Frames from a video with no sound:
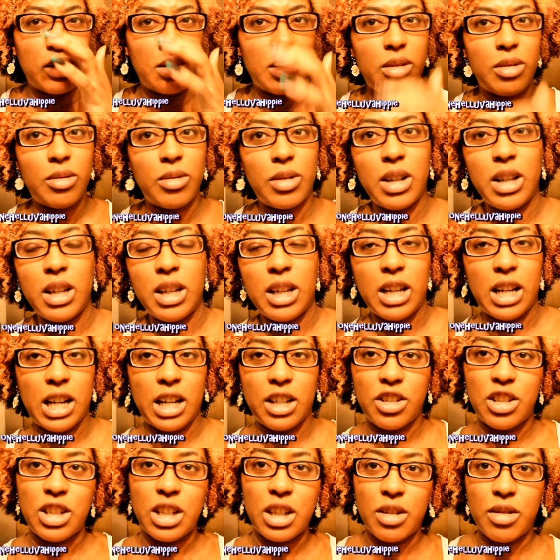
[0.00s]
You know, I
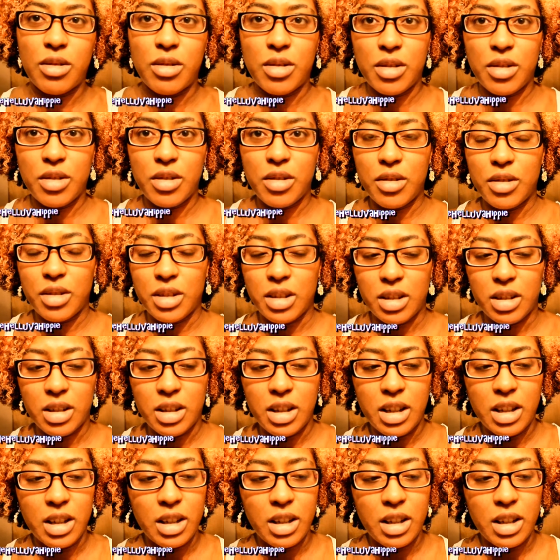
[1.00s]
check on her, and